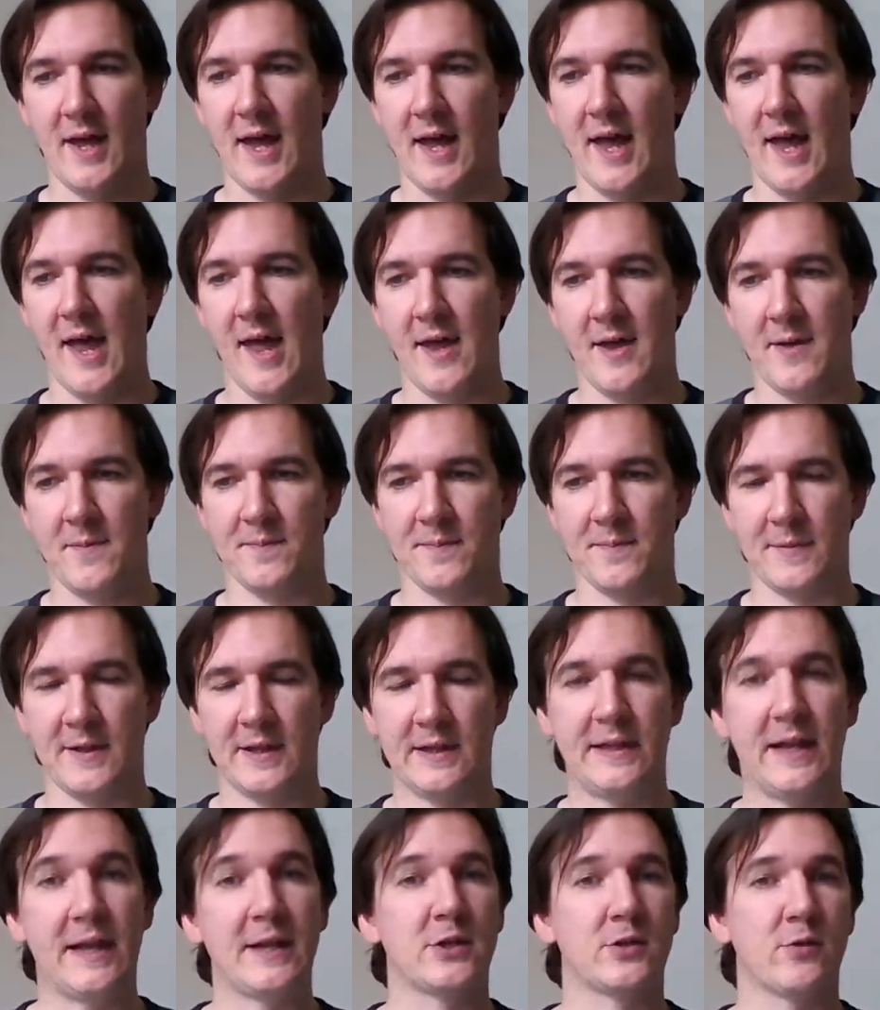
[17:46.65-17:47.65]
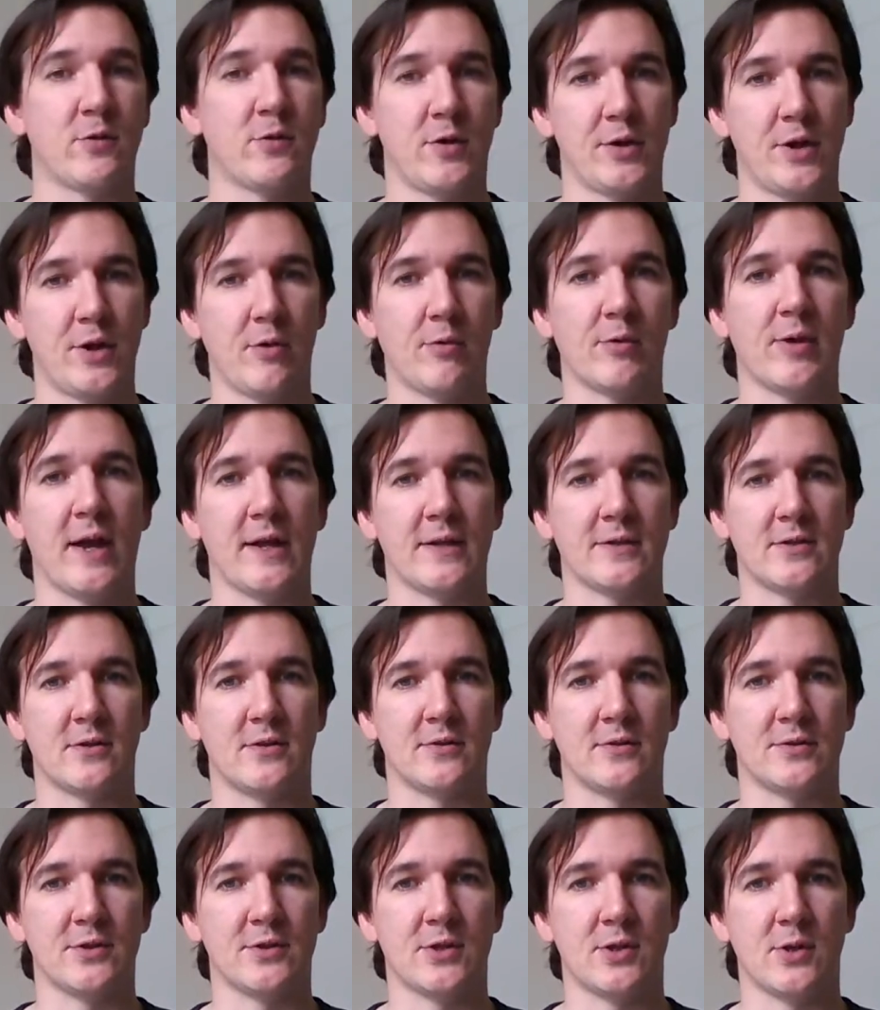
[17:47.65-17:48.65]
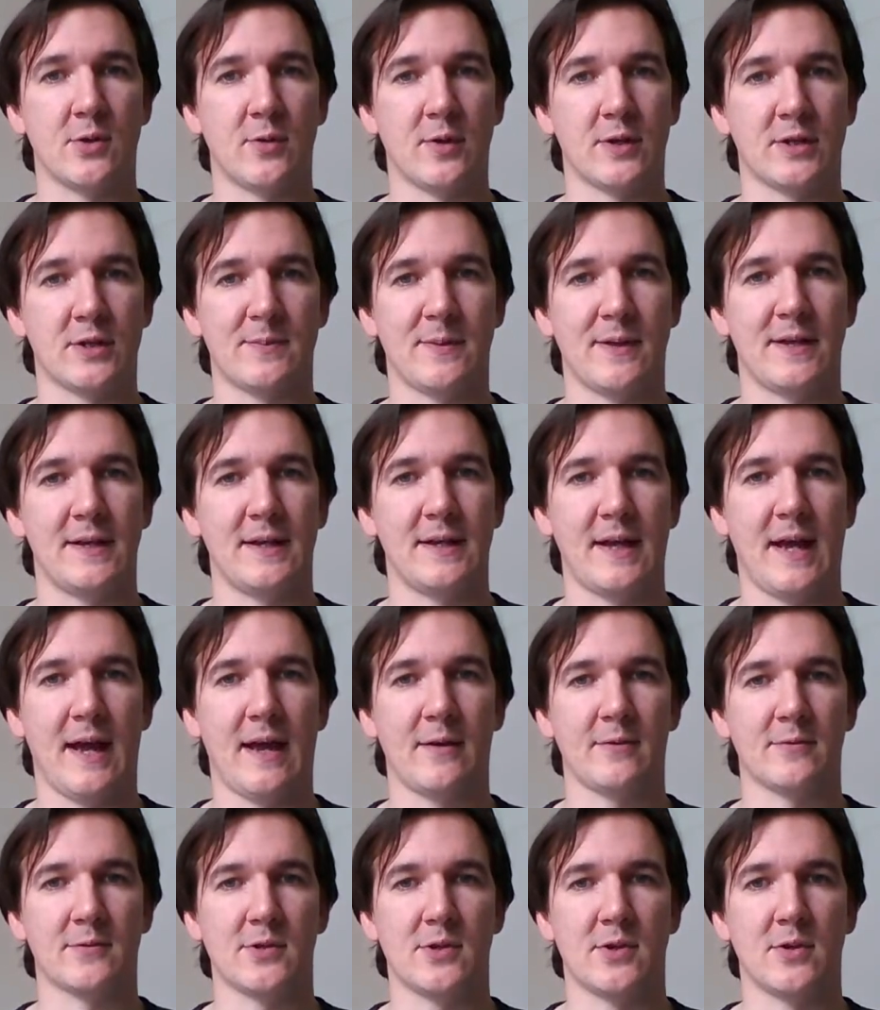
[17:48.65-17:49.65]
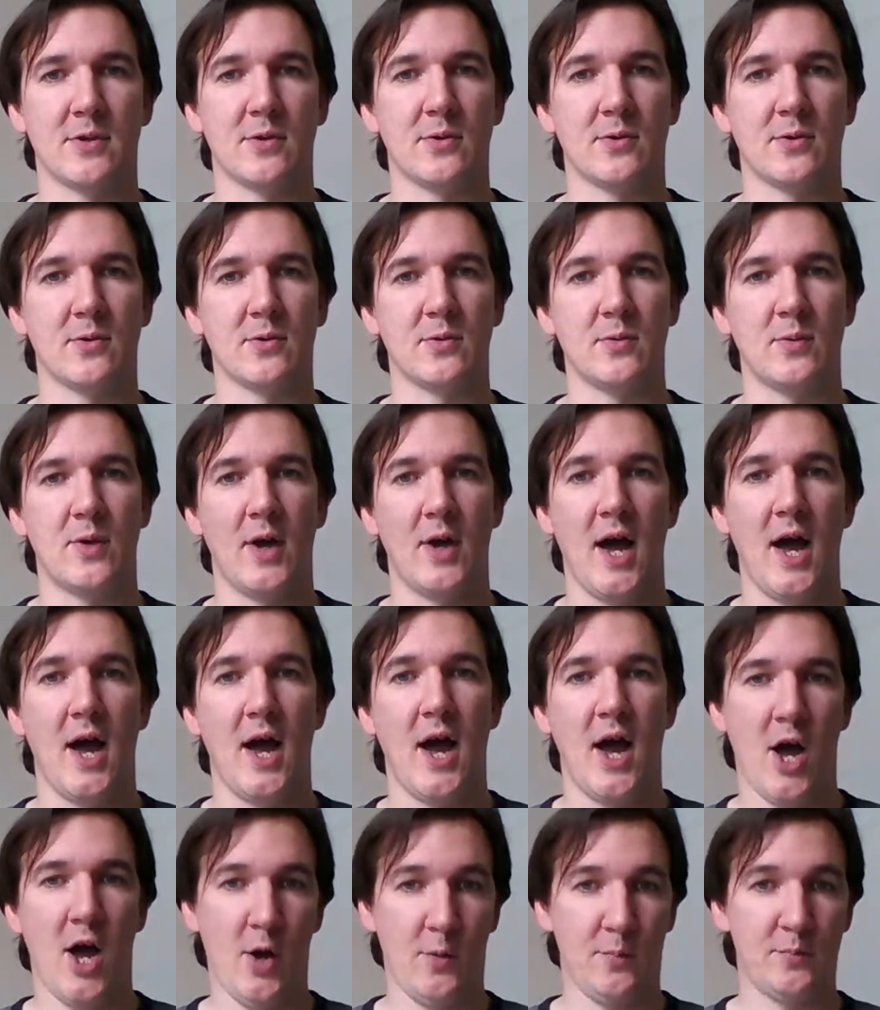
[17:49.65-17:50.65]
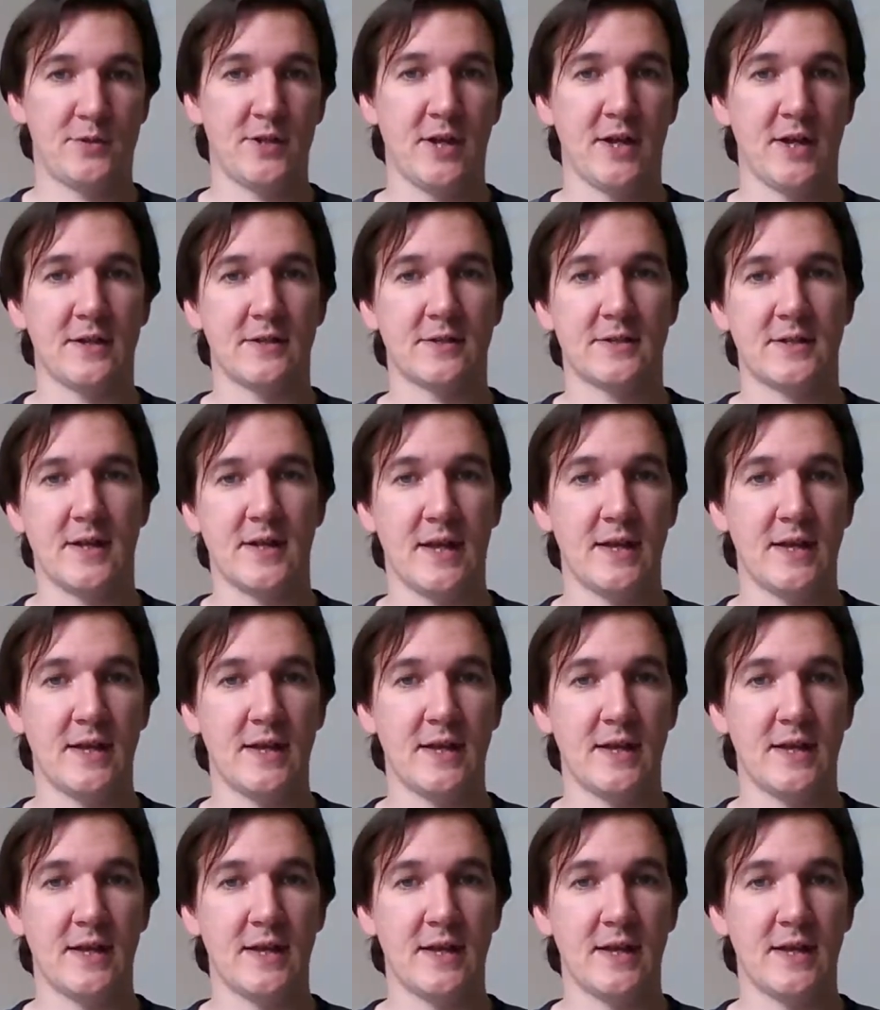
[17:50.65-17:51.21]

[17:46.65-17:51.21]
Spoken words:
Later on, I'll get on to explaining how to update,